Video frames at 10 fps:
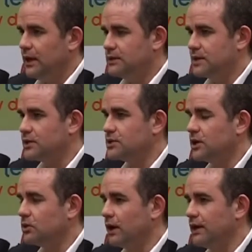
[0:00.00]
It's
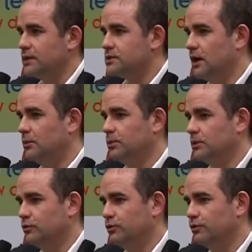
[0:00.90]
actually a great
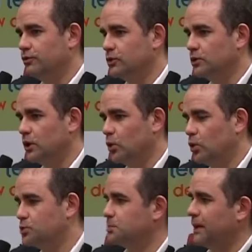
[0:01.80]
example of the full
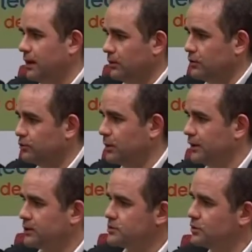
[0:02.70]
horsepower of
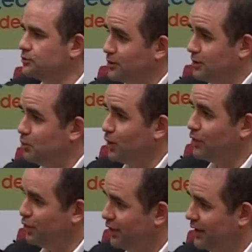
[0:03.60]
Microsoft. They're in
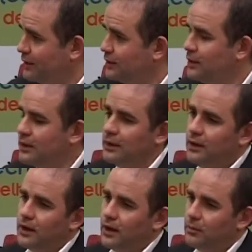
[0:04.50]
one thing.
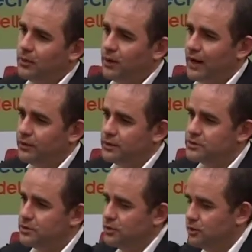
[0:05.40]
Around
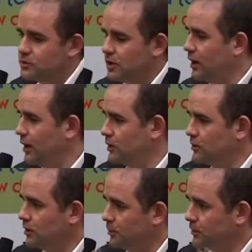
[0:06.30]
this new
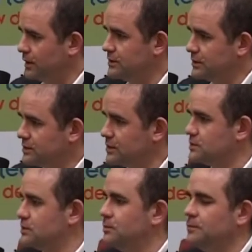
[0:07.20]
Tile operating
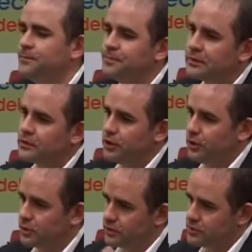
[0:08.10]
system that
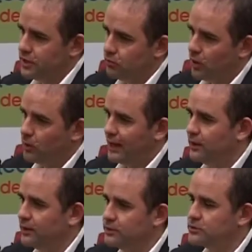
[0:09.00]
you're going to see roll
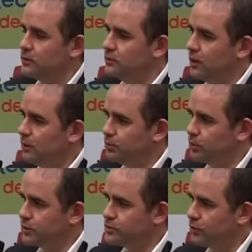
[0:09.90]
out into our
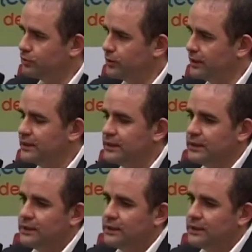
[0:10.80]
broader software.